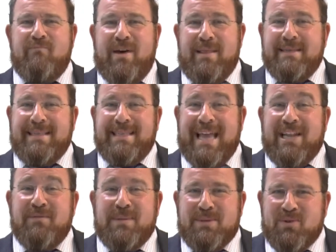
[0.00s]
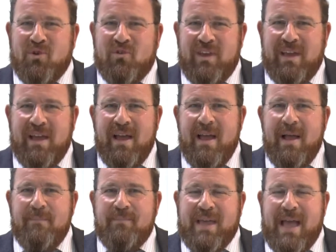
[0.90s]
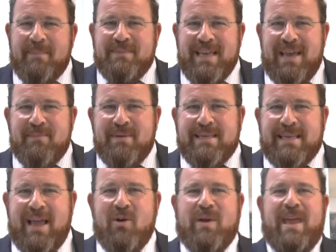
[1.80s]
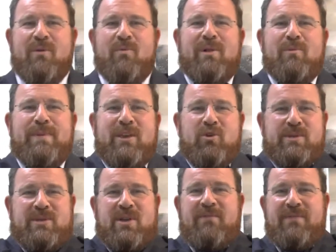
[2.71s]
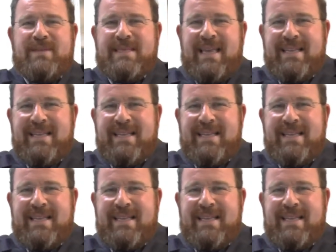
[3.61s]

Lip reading: brothers at the end of the story come to him and say, "Okay, we'll be your servants.